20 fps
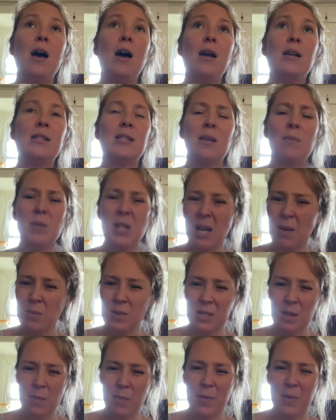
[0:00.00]
Sometimes
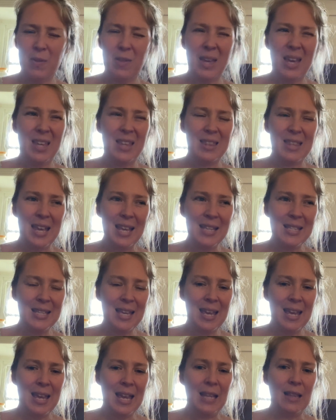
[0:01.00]
some like things
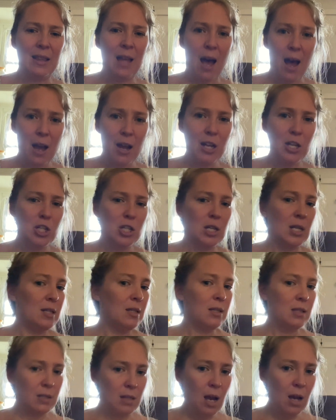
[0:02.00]
can get lodged and
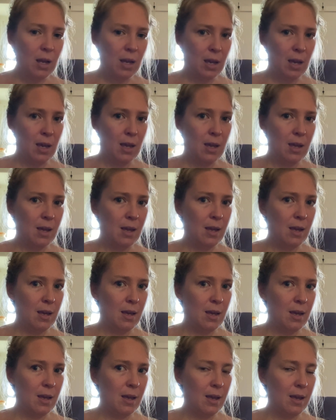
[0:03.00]
stuck,
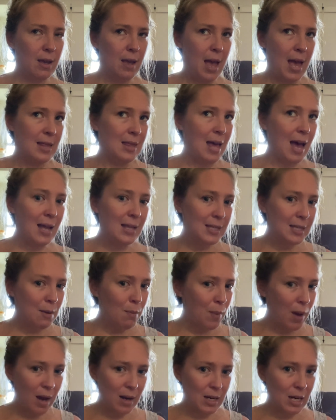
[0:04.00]
and that's
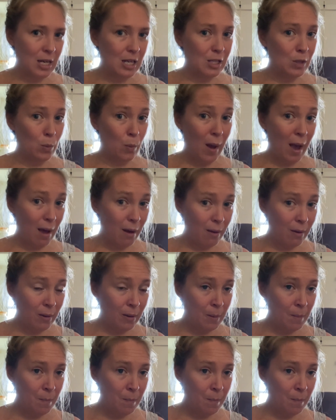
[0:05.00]
embodied as well.